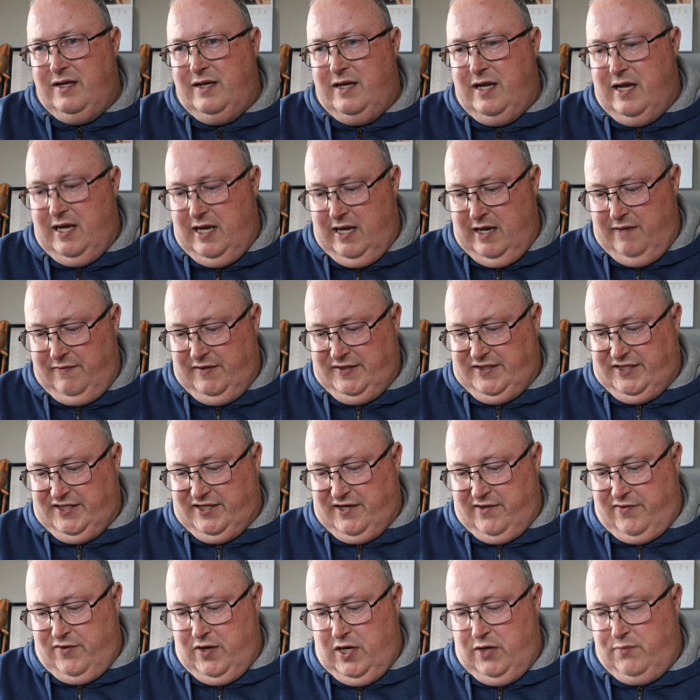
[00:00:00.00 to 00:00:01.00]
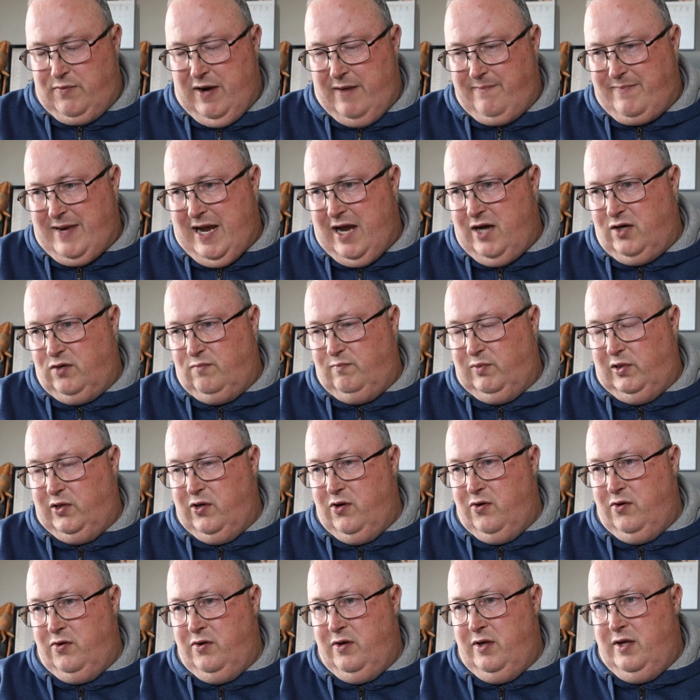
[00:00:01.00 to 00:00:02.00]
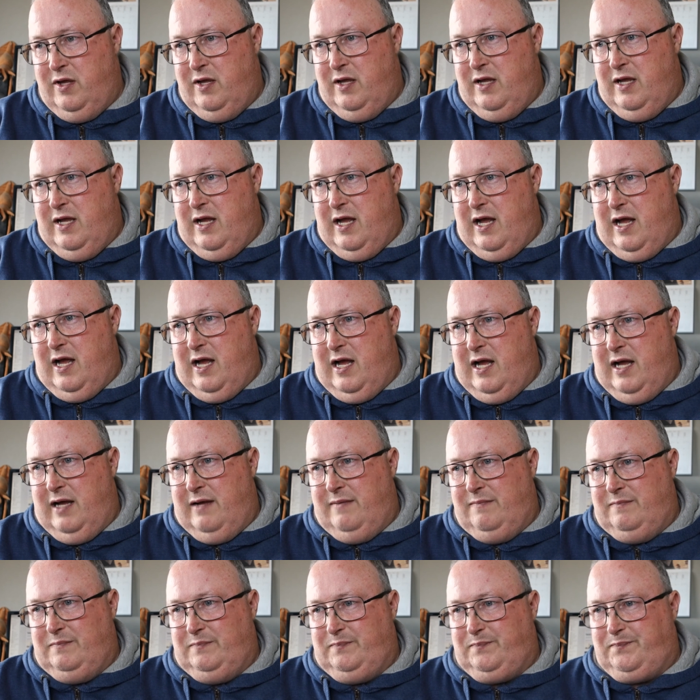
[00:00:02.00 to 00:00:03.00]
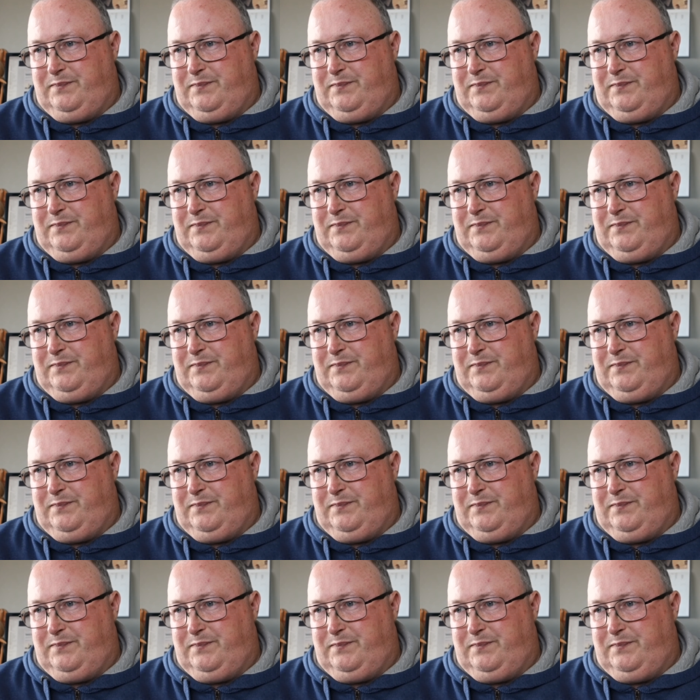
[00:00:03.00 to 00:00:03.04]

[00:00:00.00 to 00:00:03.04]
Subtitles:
and this is the third one, Pale Blue. The